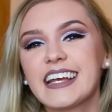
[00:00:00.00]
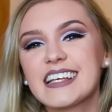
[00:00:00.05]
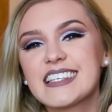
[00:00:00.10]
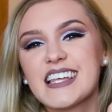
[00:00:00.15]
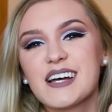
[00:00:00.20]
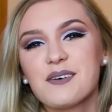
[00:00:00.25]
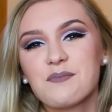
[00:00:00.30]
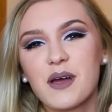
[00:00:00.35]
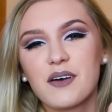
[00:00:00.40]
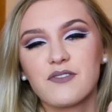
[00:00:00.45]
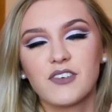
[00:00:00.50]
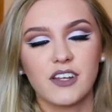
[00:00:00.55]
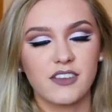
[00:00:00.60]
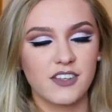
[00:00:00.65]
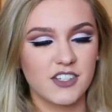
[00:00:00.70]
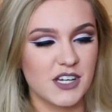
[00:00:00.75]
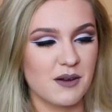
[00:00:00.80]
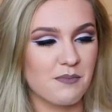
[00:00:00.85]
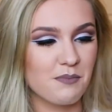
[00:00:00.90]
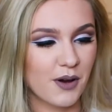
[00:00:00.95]
Next up we have
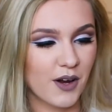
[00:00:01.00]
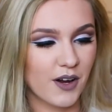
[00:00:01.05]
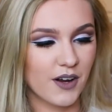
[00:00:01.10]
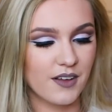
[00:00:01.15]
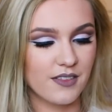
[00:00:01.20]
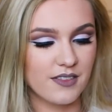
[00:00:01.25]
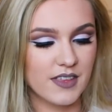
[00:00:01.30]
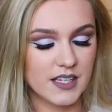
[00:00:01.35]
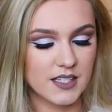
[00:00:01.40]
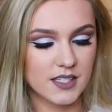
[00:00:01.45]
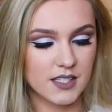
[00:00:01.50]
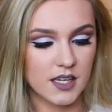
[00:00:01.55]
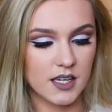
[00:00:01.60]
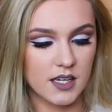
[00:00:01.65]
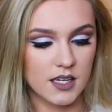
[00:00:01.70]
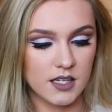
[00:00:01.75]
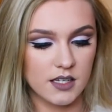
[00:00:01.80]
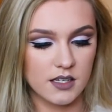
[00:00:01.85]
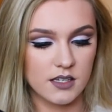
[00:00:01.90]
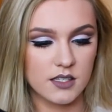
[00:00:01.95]
another jumper. This
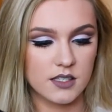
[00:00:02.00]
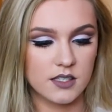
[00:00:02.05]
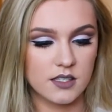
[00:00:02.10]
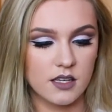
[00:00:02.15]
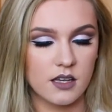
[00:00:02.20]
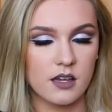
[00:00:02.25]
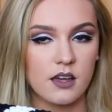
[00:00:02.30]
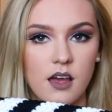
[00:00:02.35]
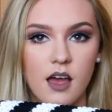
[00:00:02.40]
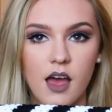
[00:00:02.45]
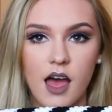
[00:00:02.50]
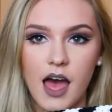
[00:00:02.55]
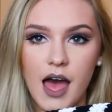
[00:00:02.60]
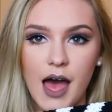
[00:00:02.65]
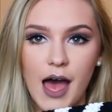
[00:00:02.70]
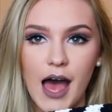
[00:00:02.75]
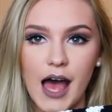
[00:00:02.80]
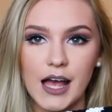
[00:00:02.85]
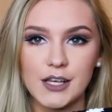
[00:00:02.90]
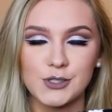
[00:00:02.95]
is,
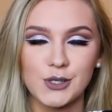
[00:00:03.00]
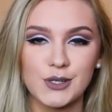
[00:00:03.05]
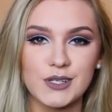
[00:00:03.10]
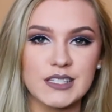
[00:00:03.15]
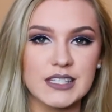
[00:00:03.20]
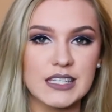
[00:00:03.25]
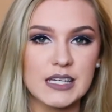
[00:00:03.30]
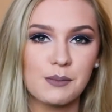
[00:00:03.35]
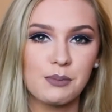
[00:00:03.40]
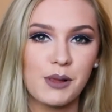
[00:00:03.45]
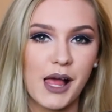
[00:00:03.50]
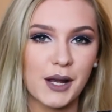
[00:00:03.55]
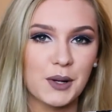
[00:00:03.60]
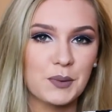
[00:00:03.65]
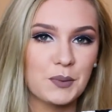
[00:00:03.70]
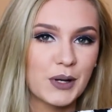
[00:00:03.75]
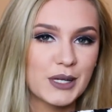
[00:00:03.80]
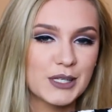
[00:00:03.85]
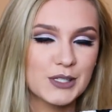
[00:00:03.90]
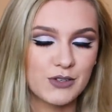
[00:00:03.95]
as you can see, a black
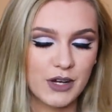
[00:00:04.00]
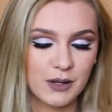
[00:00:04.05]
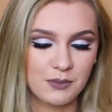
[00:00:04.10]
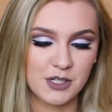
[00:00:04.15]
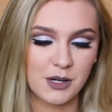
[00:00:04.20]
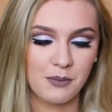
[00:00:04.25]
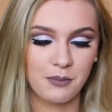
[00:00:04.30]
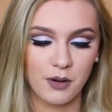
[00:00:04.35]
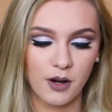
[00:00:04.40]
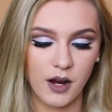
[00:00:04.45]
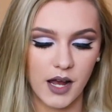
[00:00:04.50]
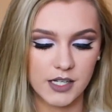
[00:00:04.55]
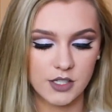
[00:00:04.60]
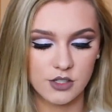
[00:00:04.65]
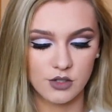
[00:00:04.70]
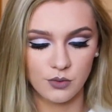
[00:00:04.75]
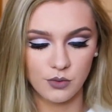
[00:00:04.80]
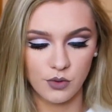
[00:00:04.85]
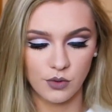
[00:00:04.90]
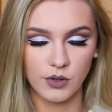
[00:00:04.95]
and white striped jumper. I
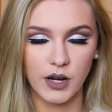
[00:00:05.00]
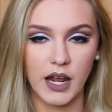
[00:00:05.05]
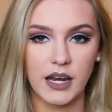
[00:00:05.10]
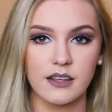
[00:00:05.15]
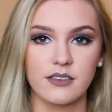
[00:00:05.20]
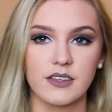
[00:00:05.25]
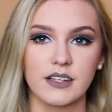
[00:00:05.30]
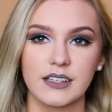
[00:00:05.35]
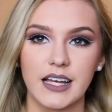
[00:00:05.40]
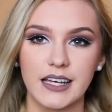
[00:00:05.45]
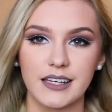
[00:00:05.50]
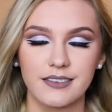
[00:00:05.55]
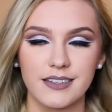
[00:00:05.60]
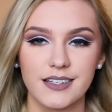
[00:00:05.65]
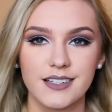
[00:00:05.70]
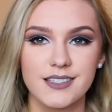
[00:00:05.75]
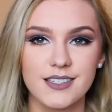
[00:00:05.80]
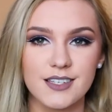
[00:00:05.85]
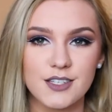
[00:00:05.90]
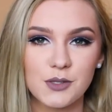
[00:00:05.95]
don't own anything like
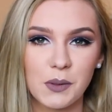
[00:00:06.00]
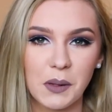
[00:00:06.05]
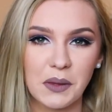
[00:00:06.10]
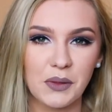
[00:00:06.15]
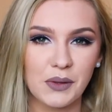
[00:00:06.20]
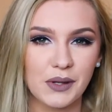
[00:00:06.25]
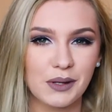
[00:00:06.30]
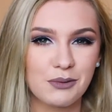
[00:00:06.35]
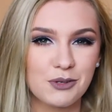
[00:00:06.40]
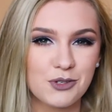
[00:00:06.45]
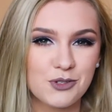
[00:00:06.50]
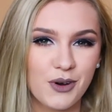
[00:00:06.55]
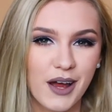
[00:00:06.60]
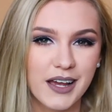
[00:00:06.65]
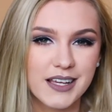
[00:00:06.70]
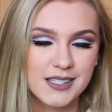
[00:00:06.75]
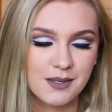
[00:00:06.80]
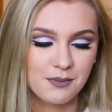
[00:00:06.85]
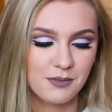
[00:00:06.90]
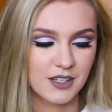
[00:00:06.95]
this, so I thought I would
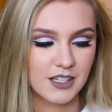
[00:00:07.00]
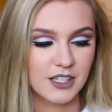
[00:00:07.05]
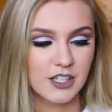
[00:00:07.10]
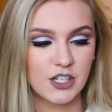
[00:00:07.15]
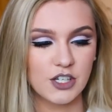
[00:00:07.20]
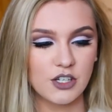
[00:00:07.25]
try something